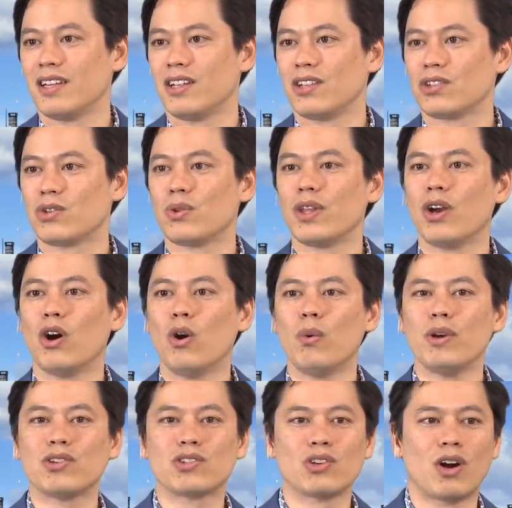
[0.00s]
So they
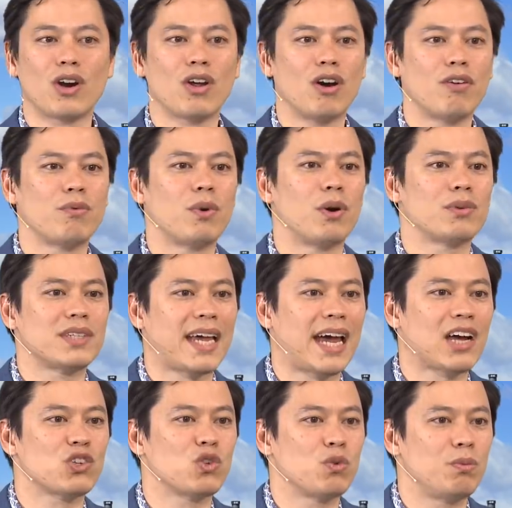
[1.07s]
always start off, well,
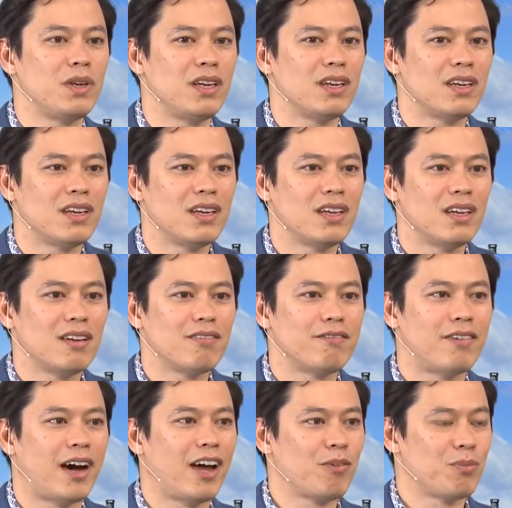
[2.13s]
tax would be
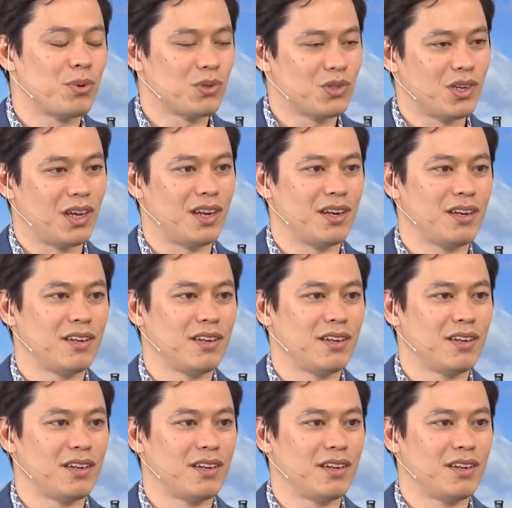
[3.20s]
5%.